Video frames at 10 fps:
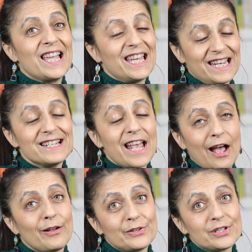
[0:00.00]
he's
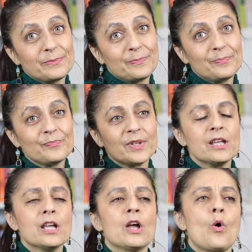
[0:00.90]
held.
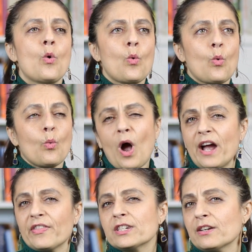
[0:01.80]

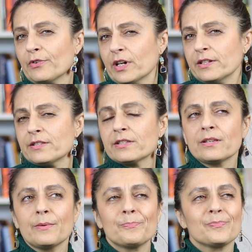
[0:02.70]
Why the
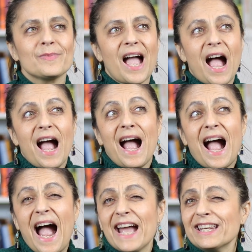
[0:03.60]
difference?
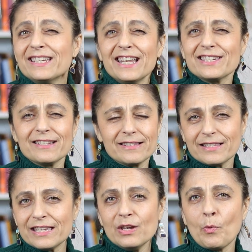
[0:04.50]
I didn't get to
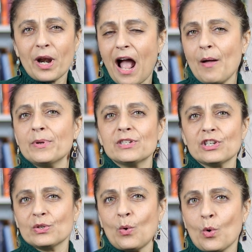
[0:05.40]
see what happened
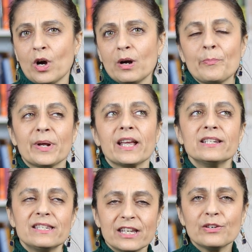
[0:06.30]
in court, but I
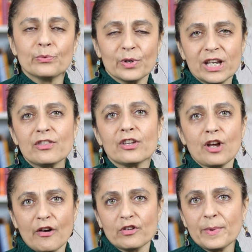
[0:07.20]
did read the
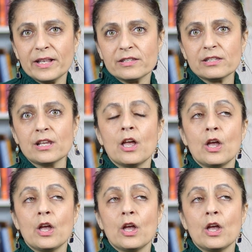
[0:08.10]
government's